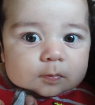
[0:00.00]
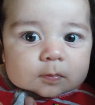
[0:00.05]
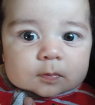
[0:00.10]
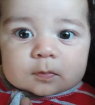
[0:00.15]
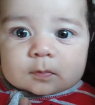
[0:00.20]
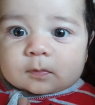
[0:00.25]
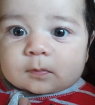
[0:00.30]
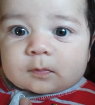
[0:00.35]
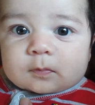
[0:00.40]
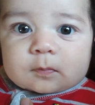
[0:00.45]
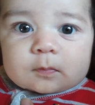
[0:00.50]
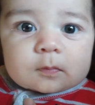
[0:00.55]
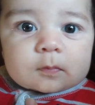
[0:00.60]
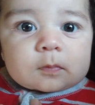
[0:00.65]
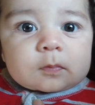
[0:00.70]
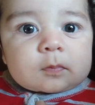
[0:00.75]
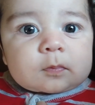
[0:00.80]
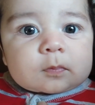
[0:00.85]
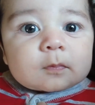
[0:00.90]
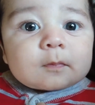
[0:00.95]

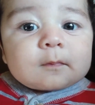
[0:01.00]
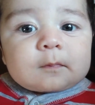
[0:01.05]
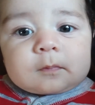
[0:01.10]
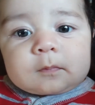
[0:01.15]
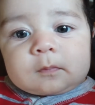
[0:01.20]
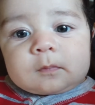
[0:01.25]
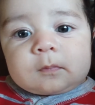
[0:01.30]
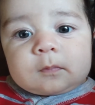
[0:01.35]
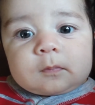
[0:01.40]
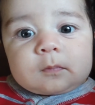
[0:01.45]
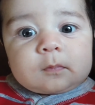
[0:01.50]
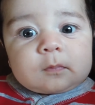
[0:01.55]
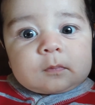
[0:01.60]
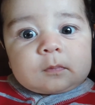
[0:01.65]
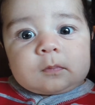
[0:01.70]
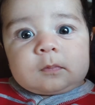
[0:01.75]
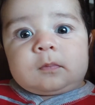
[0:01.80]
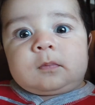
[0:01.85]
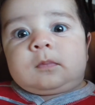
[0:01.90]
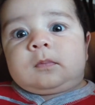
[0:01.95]

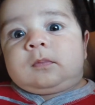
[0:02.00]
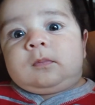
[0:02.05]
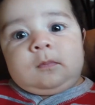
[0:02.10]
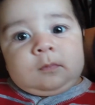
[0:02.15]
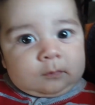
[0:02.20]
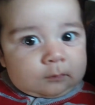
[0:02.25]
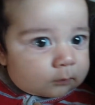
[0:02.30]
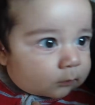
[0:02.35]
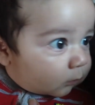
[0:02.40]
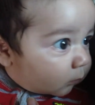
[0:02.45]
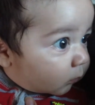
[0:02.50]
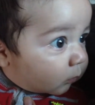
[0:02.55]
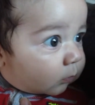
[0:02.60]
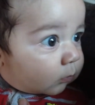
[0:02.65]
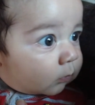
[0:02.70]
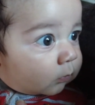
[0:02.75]
[no speech]